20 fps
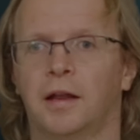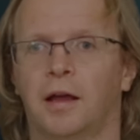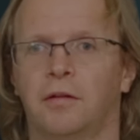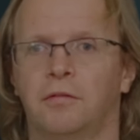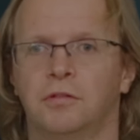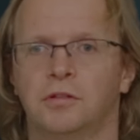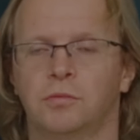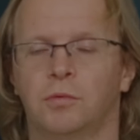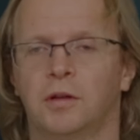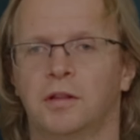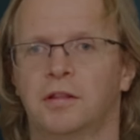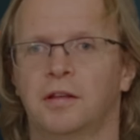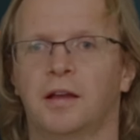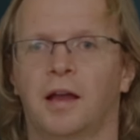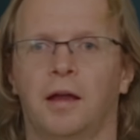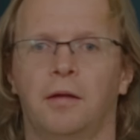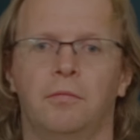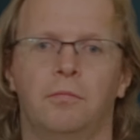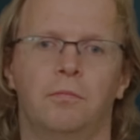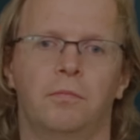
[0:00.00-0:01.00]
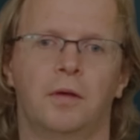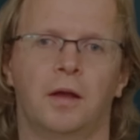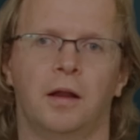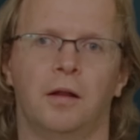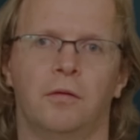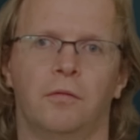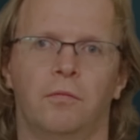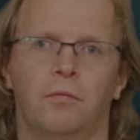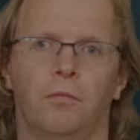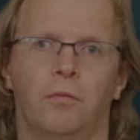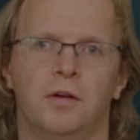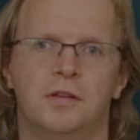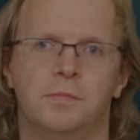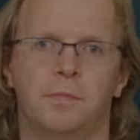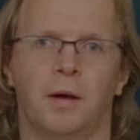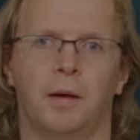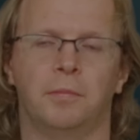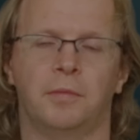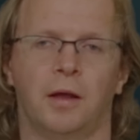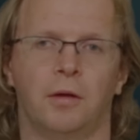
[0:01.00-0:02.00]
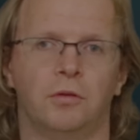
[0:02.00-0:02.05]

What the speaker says: It was one thing I kind of was bummed.